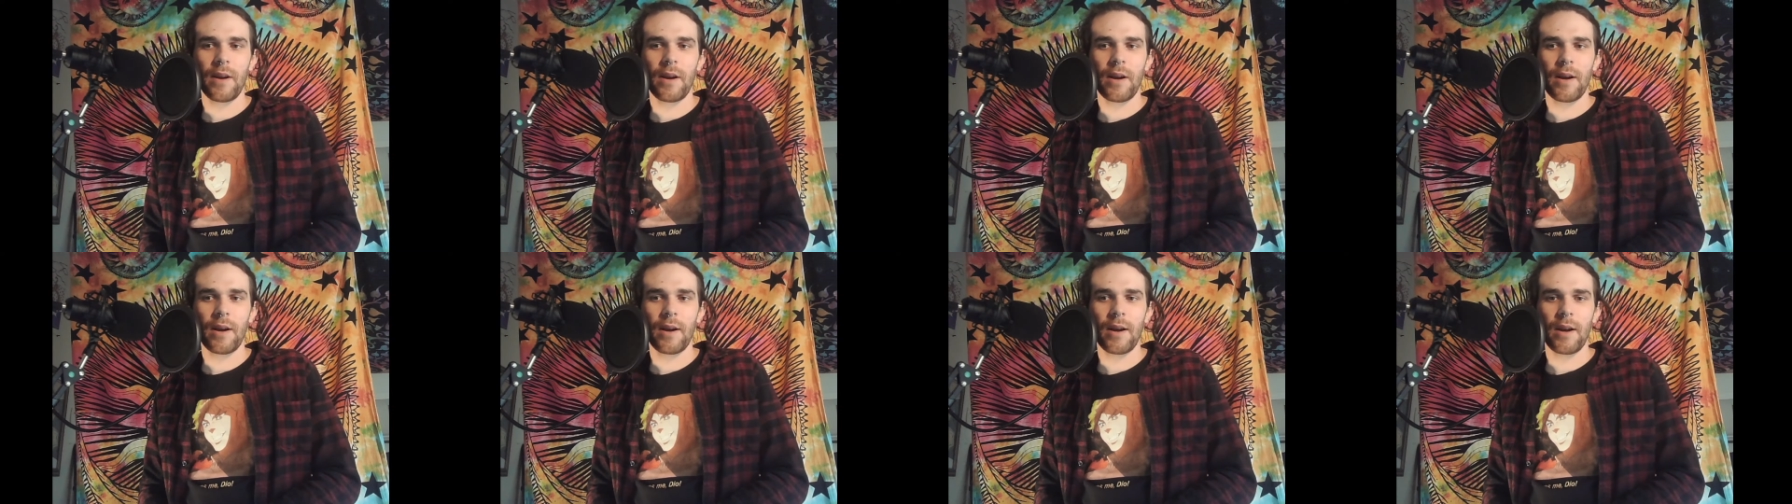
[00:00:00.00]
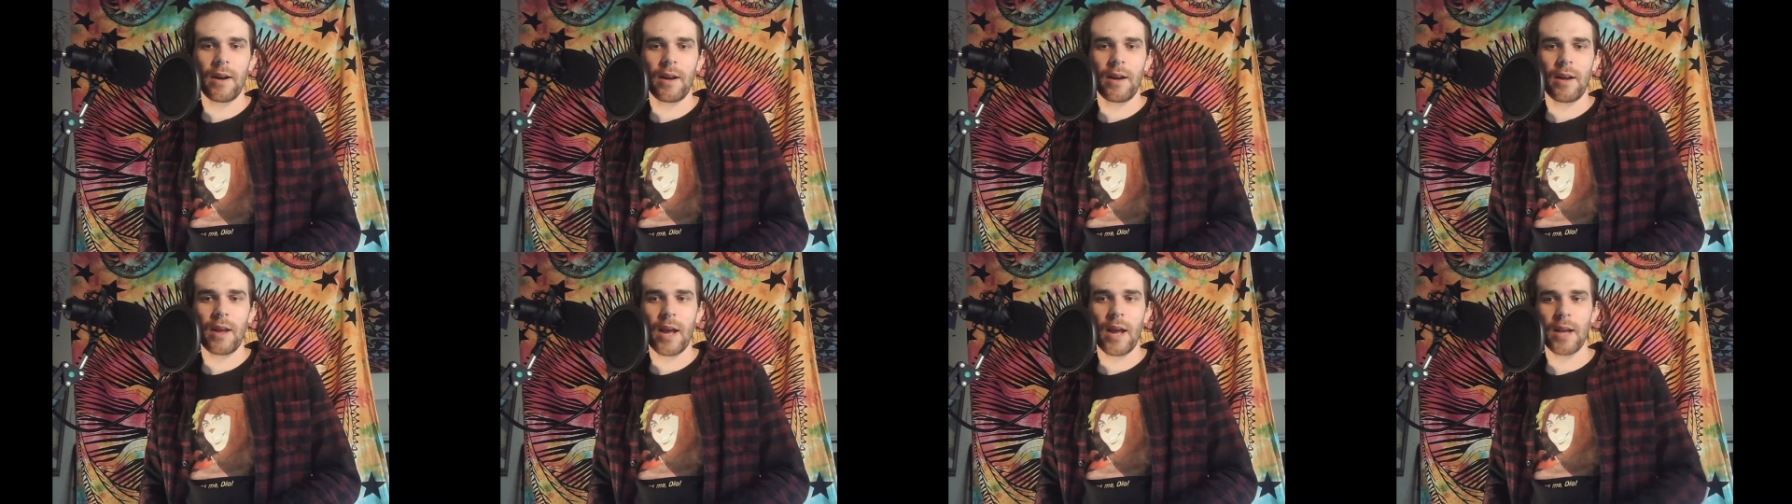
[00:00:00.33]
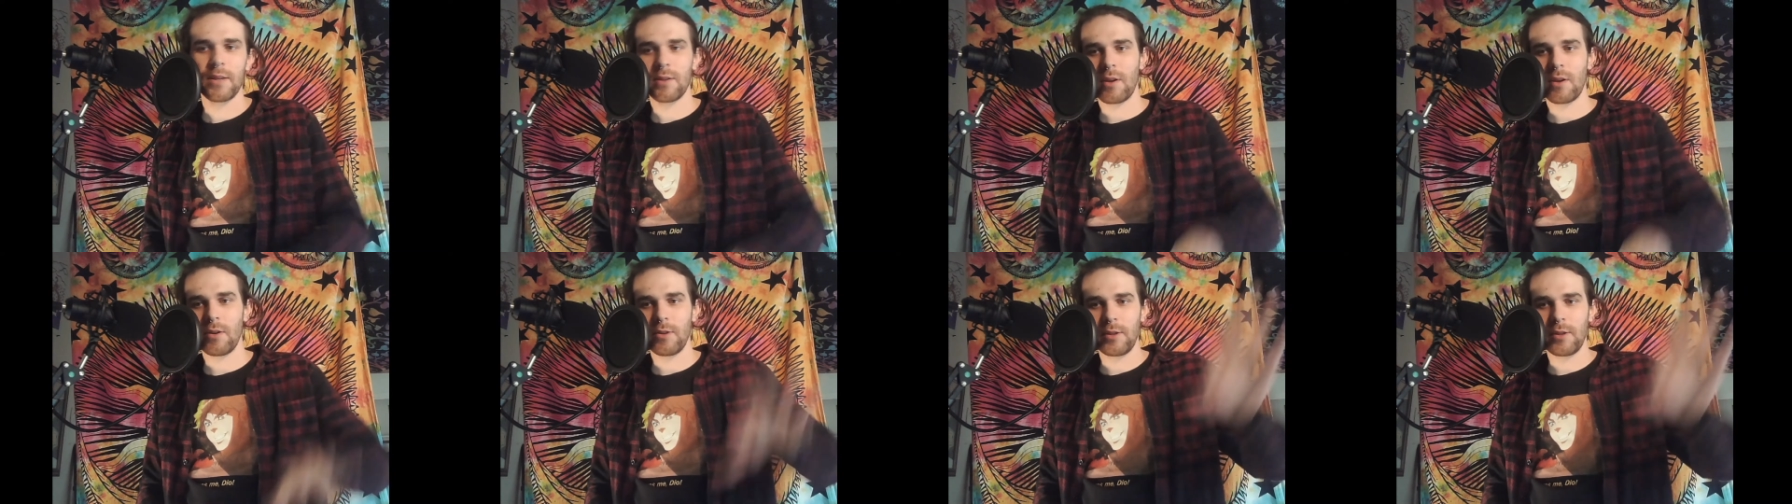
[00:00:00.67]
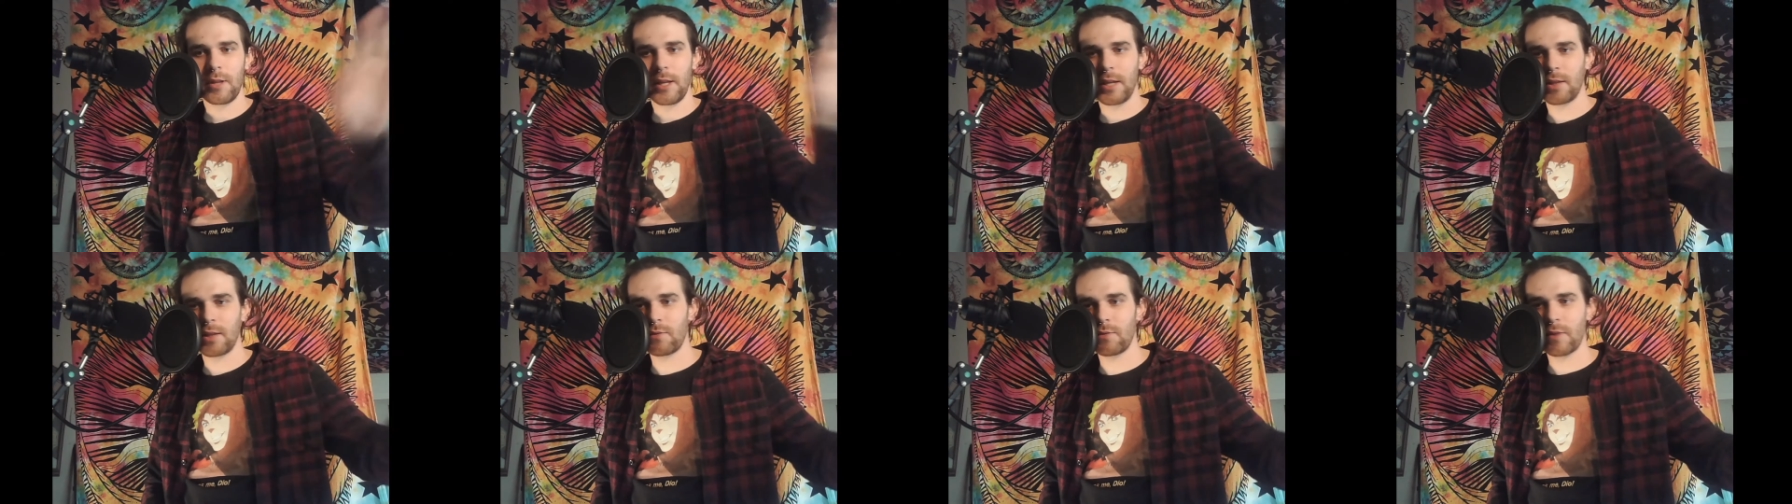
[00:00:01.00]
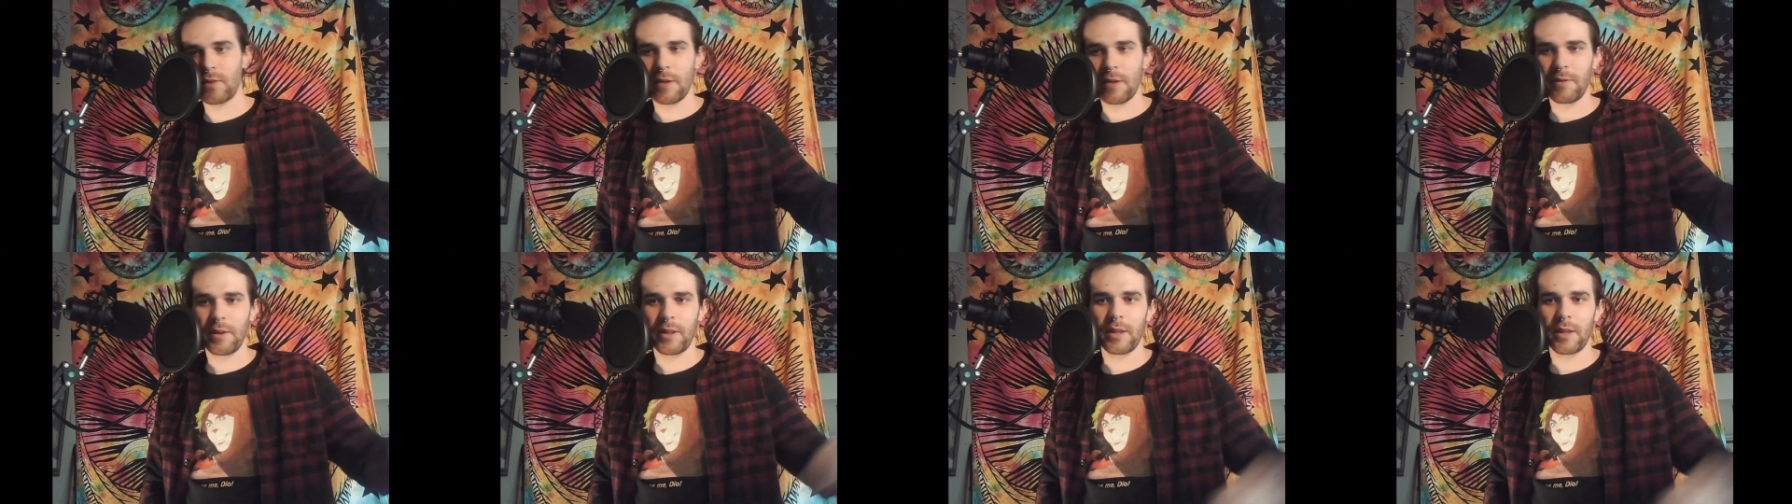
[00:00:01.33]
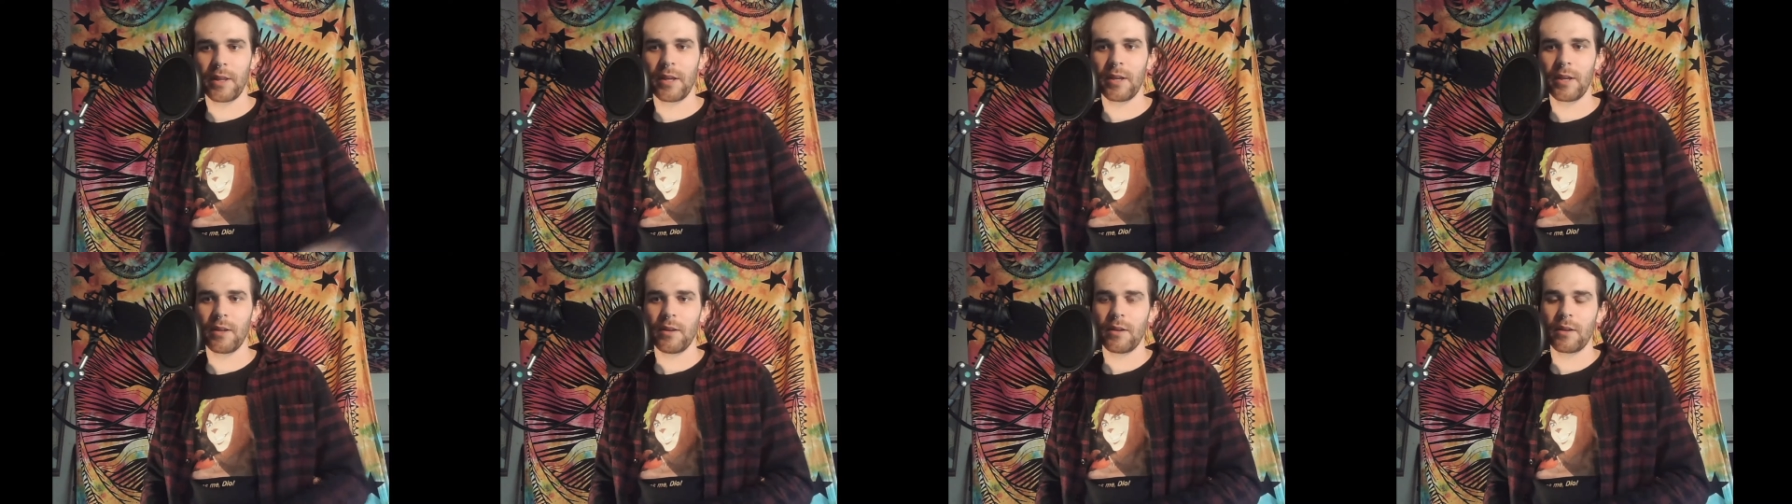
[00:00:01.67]
has all the links for
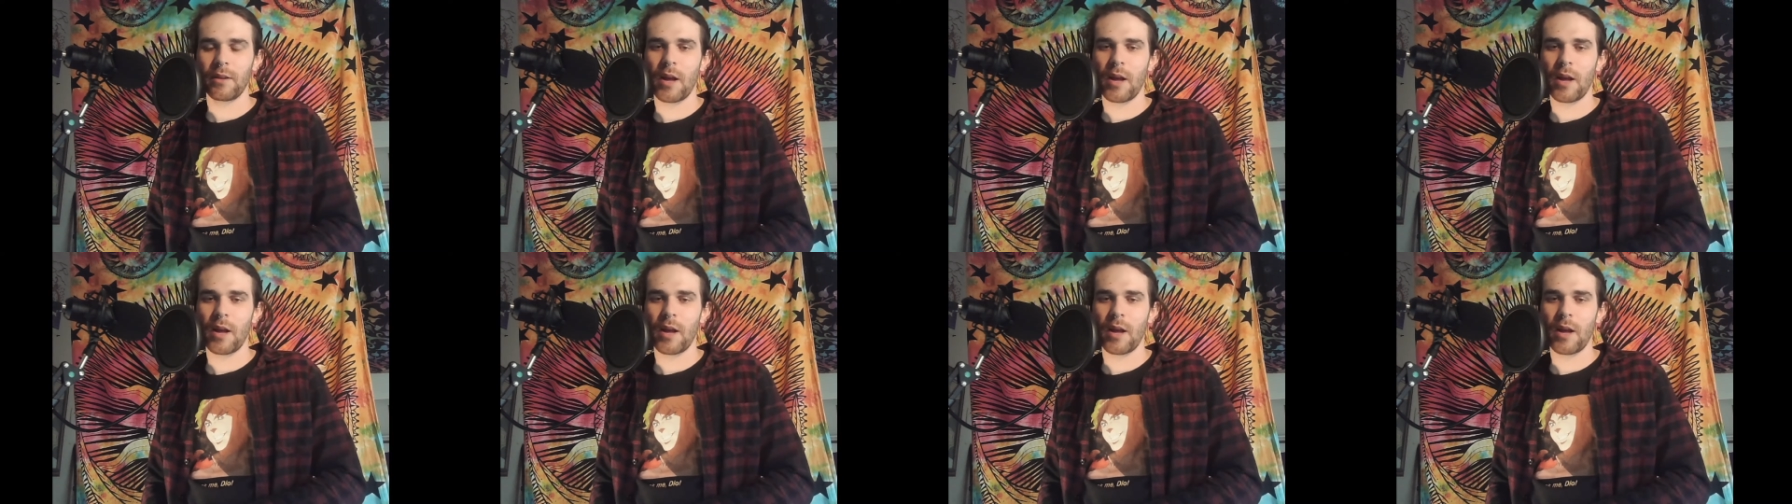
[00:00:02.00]
everything.